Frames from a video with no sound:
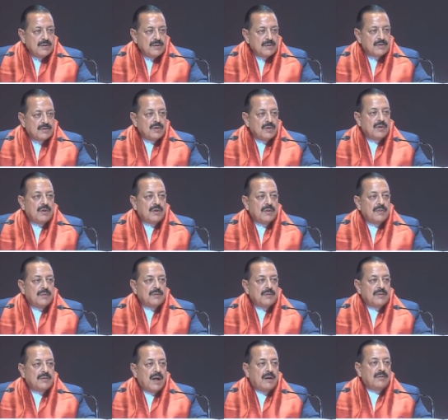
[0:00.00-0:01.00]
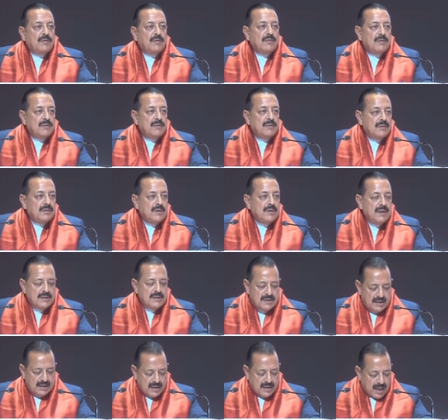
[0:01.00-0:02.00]
So now
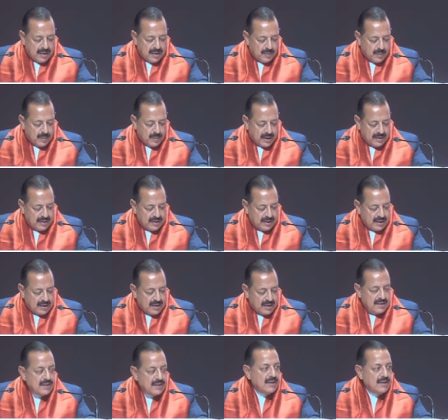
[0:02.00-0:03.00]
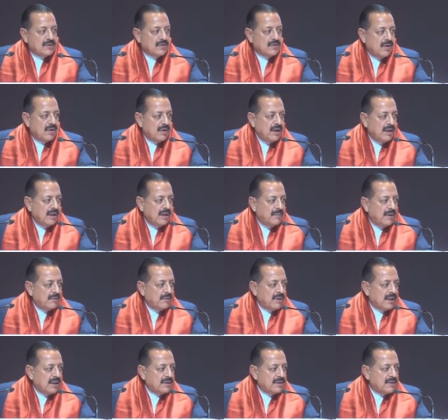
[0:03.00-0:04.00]
is the time when the country is talking
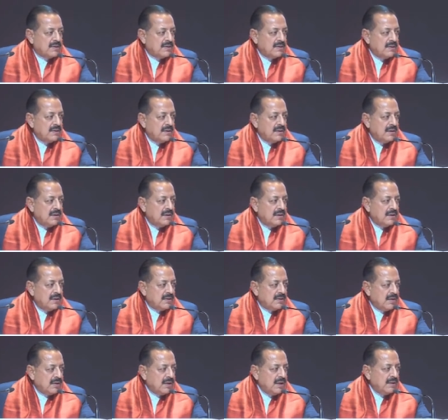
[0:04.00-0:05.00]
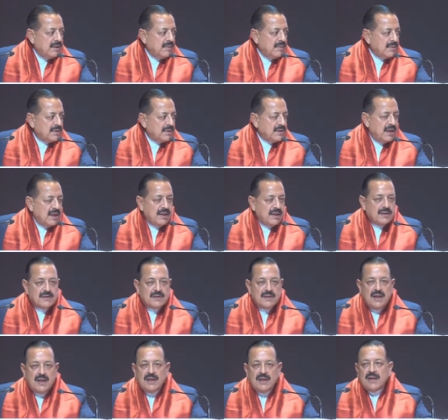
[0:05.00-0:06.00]
about us, talking about science,
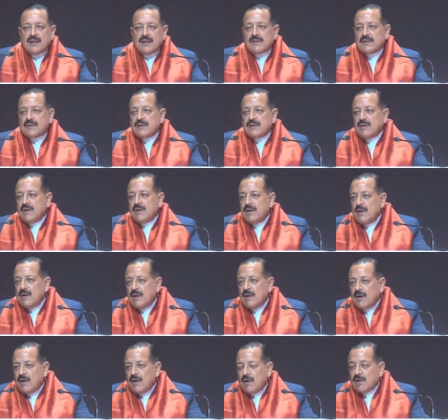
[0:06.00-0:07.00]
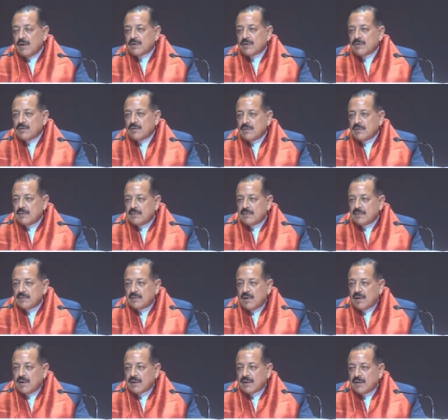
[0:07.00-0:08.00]
and has also
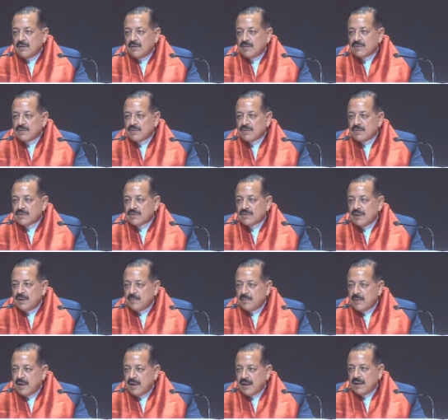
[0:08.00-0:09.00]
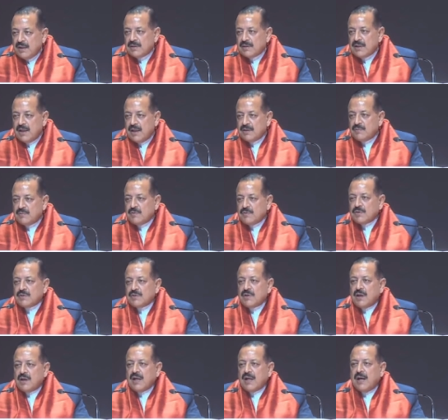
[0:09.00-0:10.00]
got used to celebrating science, which
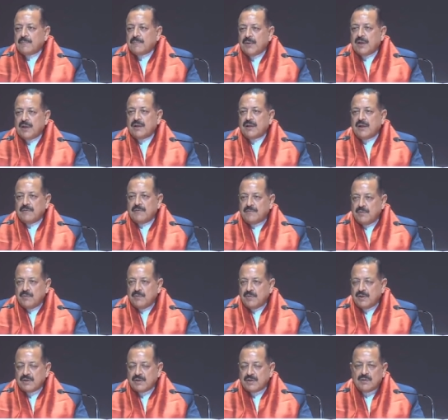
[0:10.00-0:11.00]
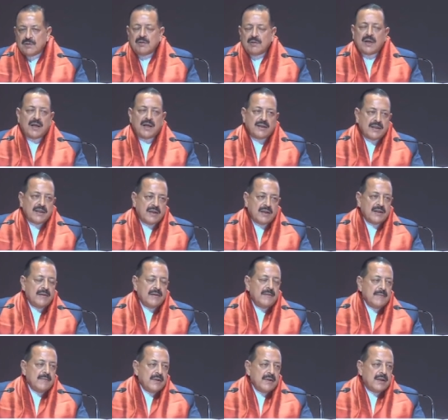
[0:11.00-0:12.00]
was not happening till a few years ago. And I think
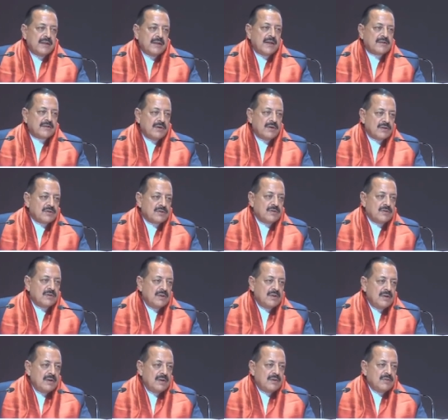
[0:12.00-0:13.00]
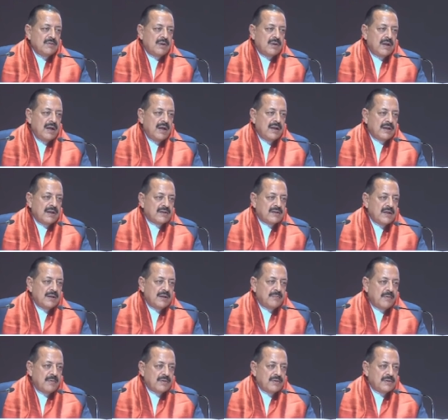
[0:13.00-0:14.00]
that's also to a great
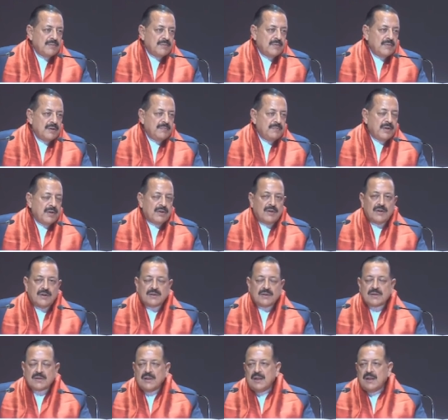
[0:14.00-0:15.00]
extent possible because